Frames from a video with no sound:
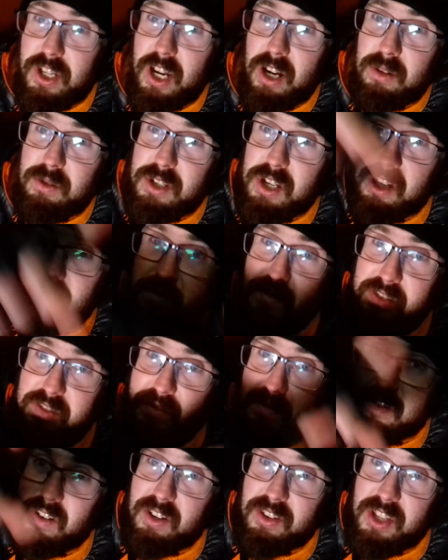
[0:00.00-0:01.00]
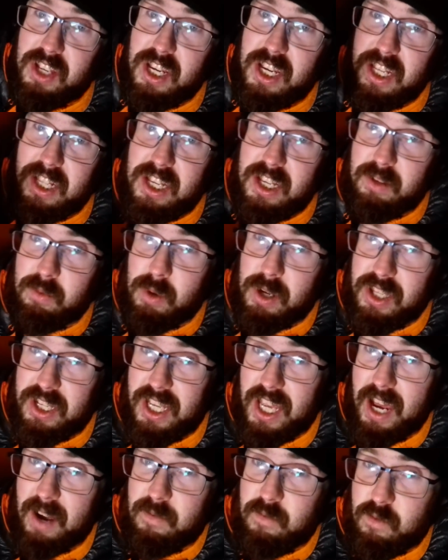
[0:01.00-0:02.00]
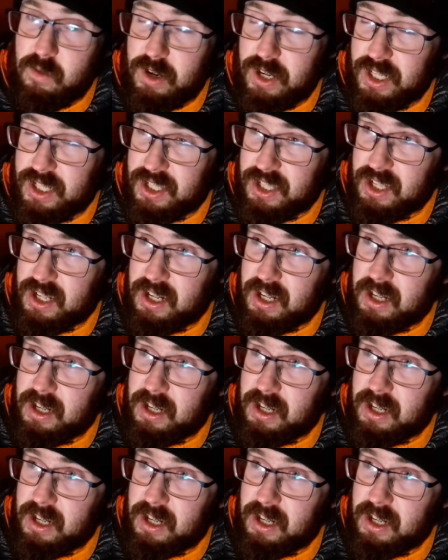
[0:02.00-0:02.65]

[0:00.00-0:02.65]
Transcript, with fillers: goes over the front here near where the camera is